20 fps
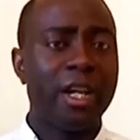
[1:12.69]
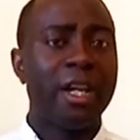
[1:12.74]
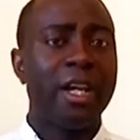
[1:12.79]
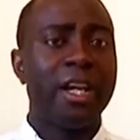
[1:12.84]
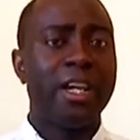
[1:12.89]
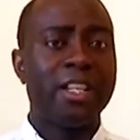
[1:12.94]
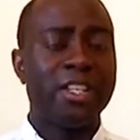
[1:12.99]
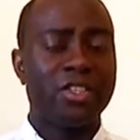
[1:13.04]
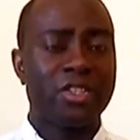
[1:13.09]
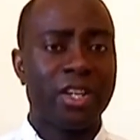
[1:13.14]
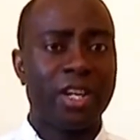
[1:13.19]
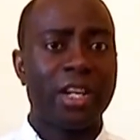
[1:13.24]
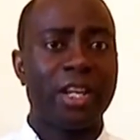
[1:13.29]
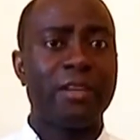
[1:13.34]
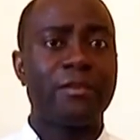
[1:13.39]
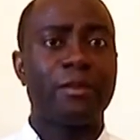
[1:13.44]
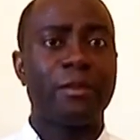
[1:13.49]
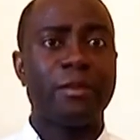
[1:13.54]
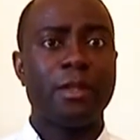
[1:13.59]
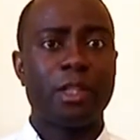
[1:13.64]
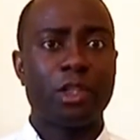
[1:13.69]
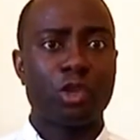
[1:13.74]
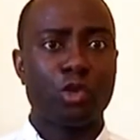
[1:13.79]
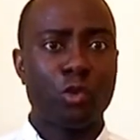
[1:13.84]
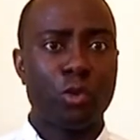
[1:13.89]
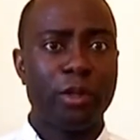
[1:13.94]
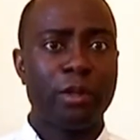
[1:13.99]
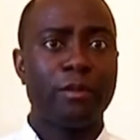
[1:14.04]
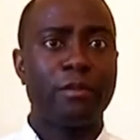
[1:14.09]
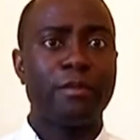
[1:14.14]
He started from the
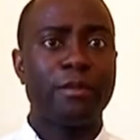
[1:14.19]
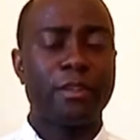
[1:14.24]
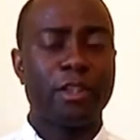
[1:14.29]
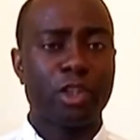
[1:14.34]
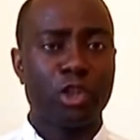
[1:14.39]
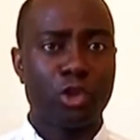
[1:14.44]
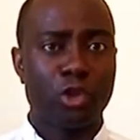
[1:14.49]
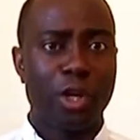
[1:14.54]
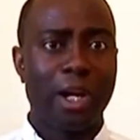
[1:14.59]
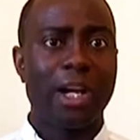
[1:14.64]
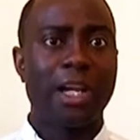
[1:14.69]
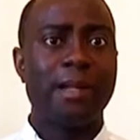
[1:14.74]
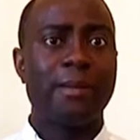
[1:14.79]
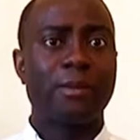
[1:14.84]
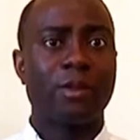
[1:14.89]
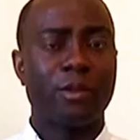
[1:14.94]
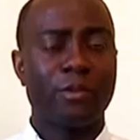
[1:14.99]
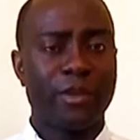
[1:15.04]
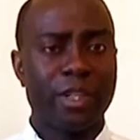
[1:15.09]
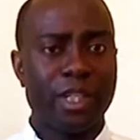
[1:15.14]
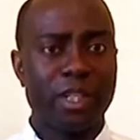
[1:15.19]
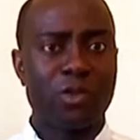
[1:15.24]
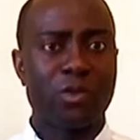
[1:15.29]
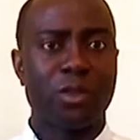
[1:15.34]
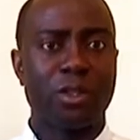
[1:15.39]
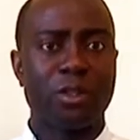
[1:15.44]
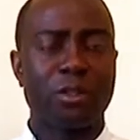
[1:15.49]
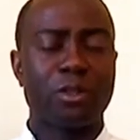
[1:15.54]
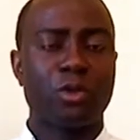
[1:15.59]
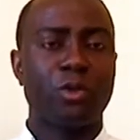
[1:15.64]
12 tribes of
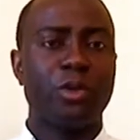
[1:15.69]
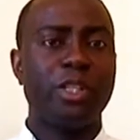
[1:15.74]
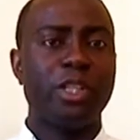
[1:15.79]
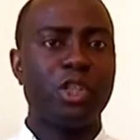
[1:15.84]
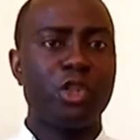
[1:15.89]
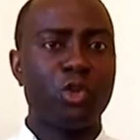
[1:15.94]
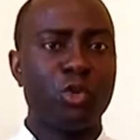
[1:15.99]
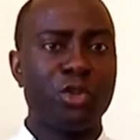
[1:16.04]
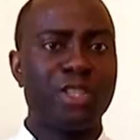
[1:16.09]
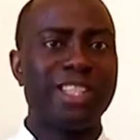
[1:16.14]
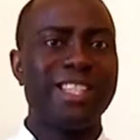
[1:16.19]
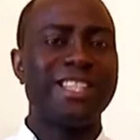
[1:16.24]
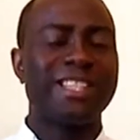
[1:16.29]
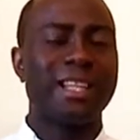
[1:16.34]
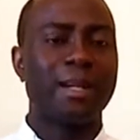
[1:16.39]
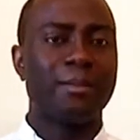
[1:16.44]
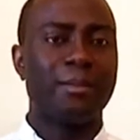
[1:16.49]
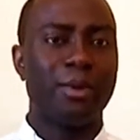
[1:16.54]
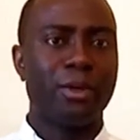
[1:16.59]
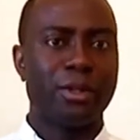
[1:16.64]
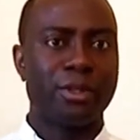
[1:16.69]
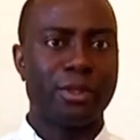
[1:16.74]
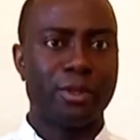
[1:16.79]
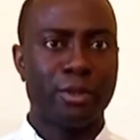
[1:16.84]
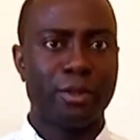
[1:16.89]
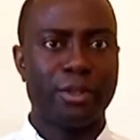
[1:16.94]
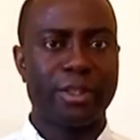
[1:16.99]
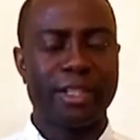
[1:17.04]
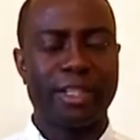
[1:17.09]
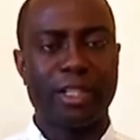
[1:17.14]
Israel. So in choosing his
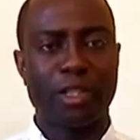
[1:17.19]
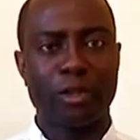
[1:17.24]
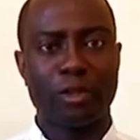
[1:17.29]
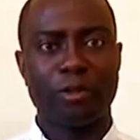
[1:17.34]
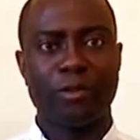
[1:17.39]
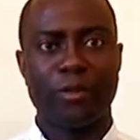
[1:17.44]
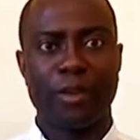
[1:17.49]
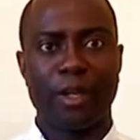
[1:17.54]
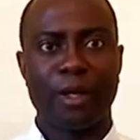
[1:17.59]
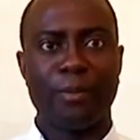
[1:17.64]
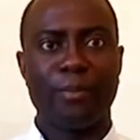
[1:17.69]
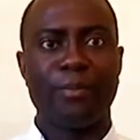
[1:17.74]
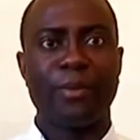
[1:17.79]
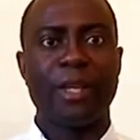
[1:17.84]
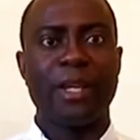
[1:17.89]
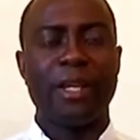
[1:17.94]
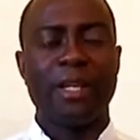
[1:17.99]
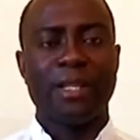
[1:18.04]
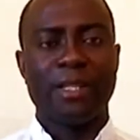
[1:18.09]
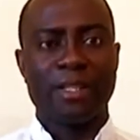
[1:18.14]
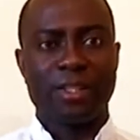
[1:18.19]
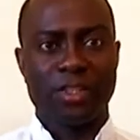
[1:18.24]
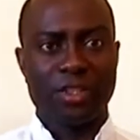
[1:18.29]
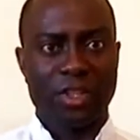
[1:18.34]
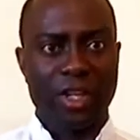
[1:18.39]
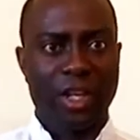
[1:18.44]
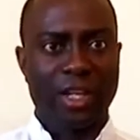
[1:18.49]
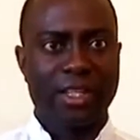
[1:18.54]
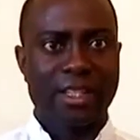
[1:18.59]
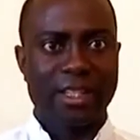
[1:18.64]
apostles, he told them,
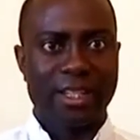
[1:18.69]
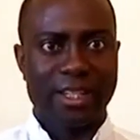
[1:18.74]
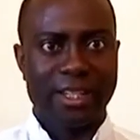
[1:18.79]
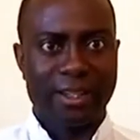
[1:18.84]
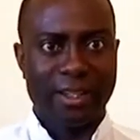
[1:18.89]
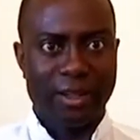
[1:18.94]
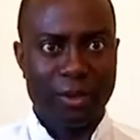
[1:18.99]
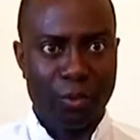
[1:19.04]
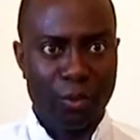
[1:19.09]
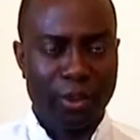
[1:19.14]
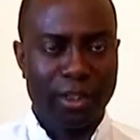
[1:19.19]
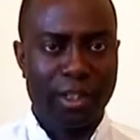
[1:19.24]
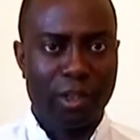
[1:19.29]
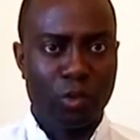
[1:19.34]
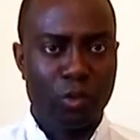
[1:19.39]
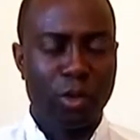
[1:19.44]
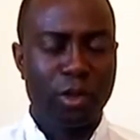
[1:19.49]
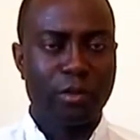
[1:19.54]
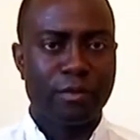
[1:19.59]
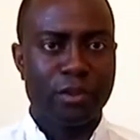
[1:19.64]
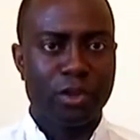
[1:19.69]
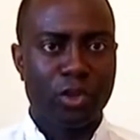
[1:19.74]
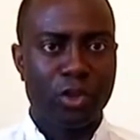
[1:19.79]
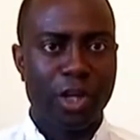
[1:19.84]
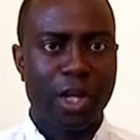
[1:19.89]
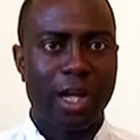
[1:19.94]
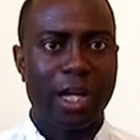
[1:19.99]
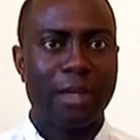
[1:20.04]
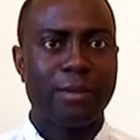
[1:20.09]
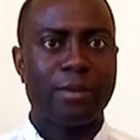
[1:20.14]
start with the 12
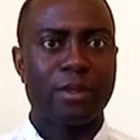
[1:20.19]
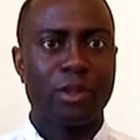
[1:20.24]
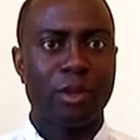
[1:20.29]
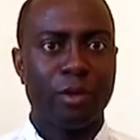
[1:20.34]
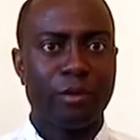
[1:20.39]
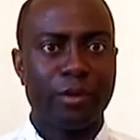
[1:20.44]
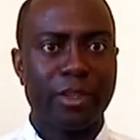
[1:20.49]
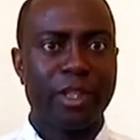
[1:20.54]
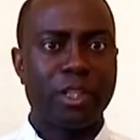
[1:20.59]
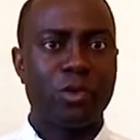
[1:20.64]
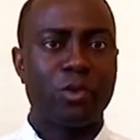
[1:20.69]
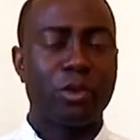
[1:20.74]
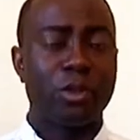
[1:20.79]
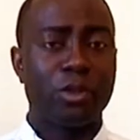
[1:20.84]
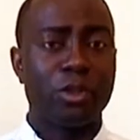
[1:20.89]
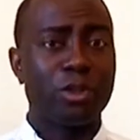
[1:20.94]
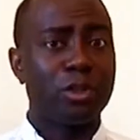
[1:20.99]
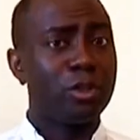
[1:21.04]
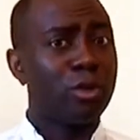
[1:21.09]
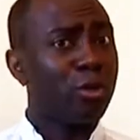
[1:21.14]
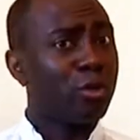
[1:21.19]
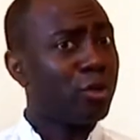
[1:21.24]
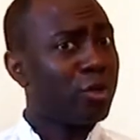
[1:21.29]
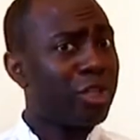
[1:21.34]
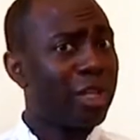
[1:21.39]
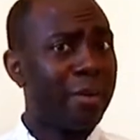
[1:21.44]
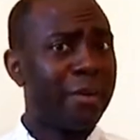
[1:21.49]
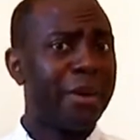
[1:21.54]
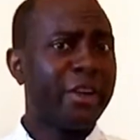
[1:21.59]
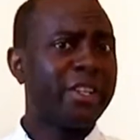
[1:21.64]
tribes of Israel. Don't go to
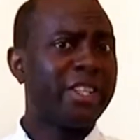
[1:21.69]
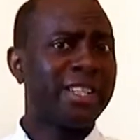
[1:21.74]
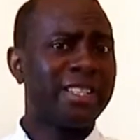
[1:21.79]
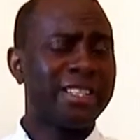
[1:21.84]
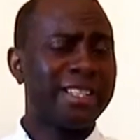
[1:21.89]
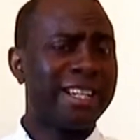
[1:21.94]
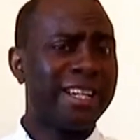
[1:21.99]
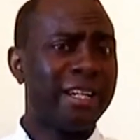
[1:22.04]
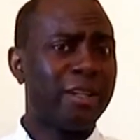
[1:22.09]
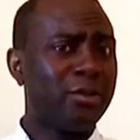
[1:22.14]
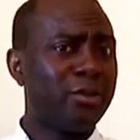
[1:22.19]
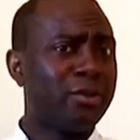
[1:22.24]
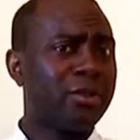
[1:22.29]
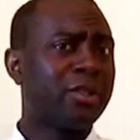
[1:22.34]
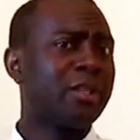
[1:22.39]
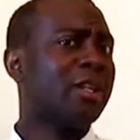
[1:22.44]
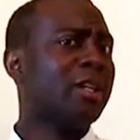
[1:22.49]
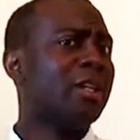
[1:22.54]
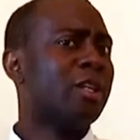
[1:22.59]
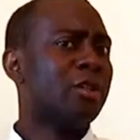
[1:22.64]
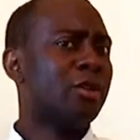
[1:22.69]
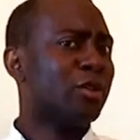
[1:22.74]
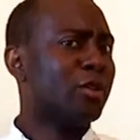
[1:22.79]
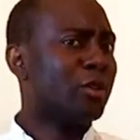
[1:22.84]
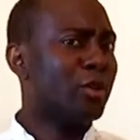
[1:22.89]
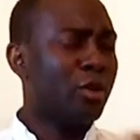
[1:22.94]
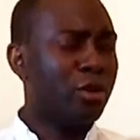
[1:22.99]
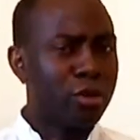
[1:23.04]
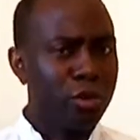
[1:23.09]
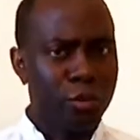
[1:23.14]
Samaritan towns. Don't
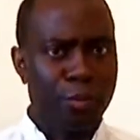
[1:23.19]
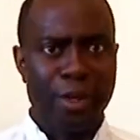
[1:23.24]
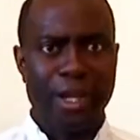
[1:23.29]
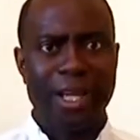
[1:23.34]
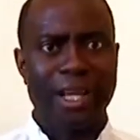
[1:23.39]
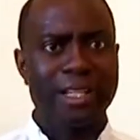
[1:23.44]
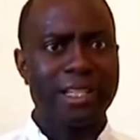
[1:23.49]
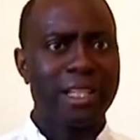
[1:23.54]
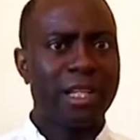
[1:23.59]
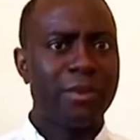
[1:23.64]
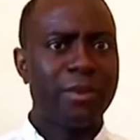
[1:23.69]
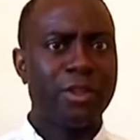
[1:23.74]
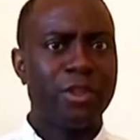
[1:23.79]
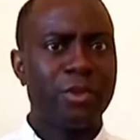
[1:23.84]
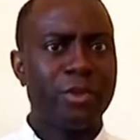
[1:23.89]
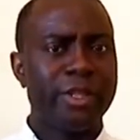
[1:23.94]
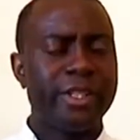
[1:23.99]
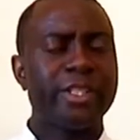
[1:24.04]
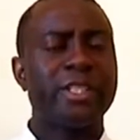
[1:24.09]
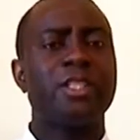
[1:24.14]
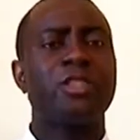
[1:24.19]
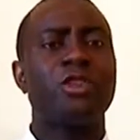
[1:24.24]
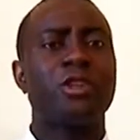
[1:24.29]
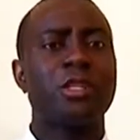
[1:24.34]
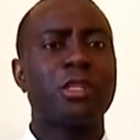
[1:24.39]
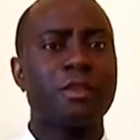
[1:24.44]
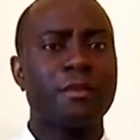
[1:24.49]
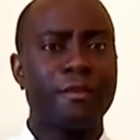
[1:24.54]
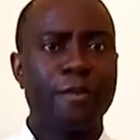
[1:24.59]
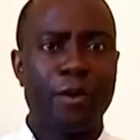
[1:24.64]
go to pagan territories.
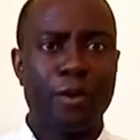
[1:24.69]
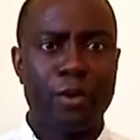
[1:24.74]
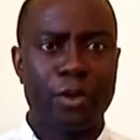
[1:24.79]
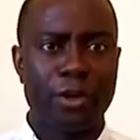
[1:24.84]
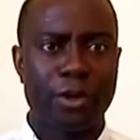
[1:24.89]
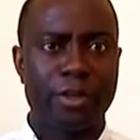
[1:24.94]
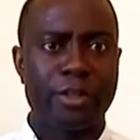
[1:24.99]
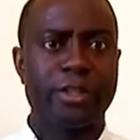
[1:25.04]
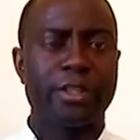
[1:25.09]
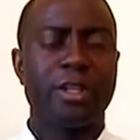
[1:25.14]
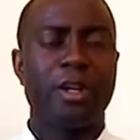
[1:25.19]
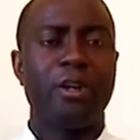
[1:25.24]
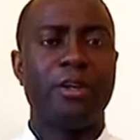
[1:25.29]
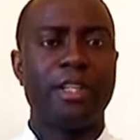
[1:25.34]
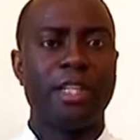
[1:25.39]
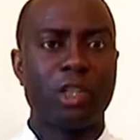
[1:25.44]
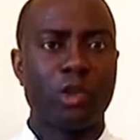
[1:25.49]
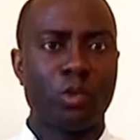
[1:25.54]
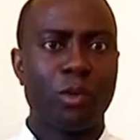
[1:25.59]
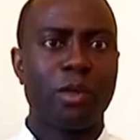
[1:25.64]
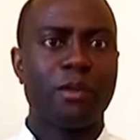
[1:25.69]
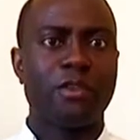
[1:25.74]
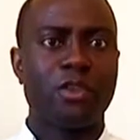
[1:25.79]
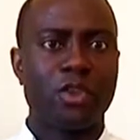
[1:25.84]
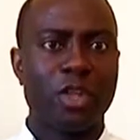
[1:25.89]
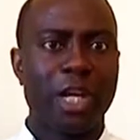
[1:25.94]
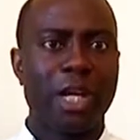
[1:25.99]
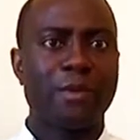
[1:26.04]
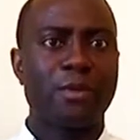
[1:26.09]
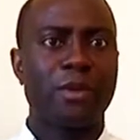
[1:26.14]
Just focus on the 12
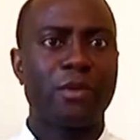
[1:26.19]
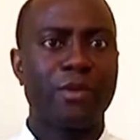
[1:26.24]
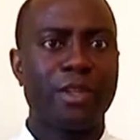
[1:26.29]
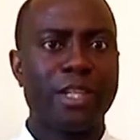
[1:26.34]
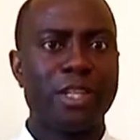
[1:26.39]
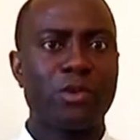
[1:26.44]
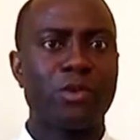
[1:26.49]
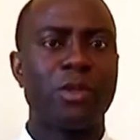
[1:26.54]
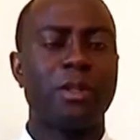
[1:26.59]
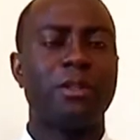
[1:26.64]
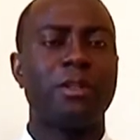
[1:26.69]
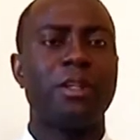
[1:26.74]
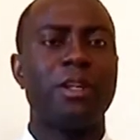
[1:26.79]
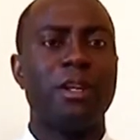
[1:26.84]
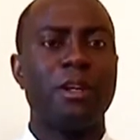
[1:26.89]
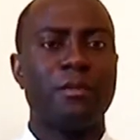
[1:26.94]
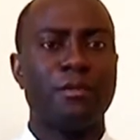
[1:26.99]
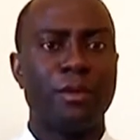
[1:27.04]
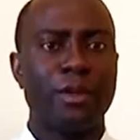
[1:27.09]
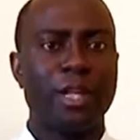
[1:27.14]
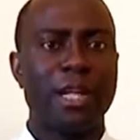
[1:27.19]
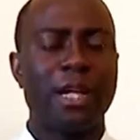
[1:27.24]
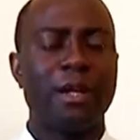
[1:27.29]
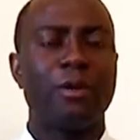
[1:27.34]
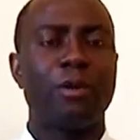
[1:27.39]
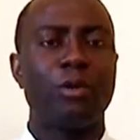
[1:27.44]
tribes of Israel for now.